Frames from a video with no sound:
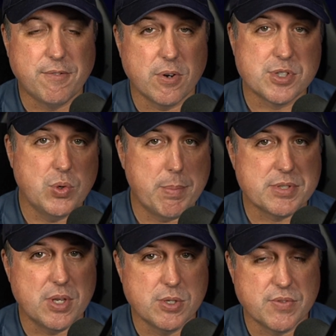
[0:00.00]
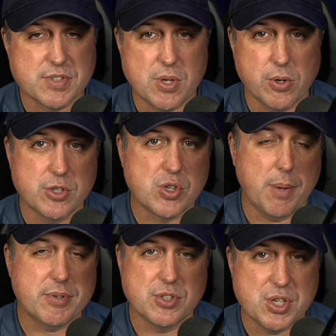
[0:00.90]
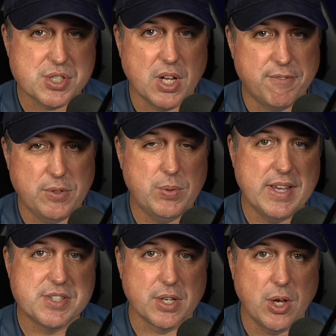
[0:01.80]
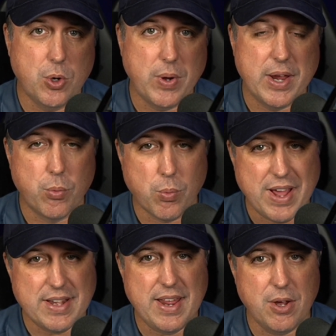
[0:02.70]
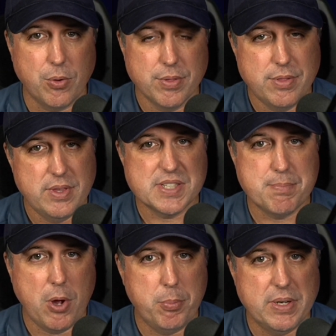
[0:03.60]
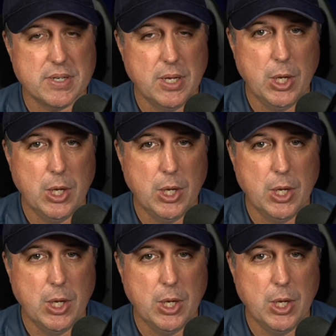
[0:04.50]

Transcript: first two episodes of Ahsoka dropped just a few days ago, and right now, this moment,